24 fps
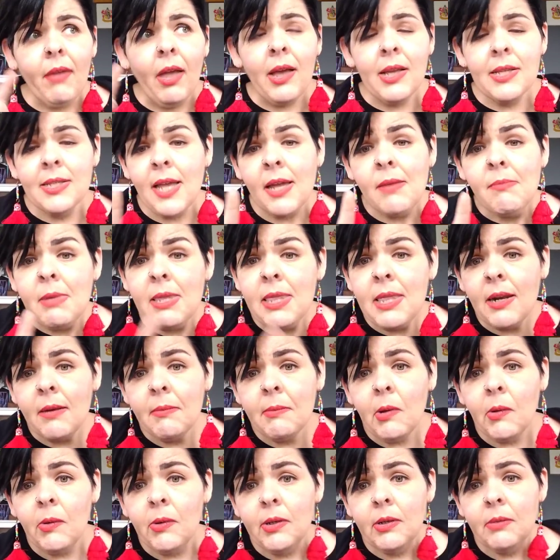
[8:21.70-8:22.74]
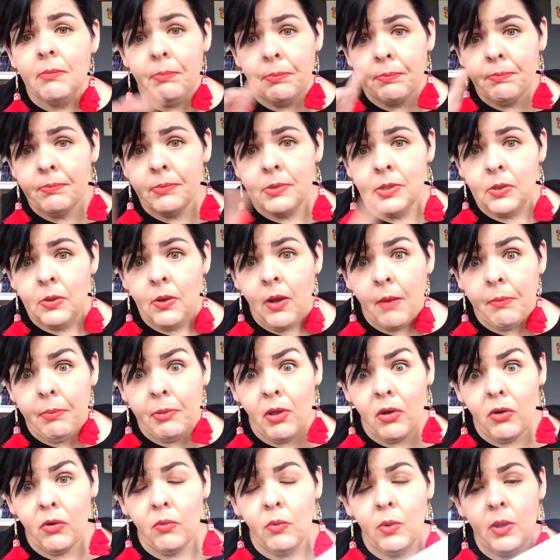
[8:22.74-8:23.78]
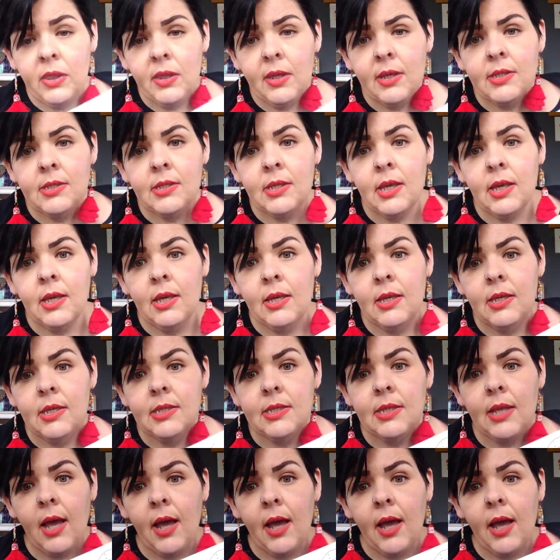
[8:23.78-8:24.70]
assignment that I'm going to upload with this is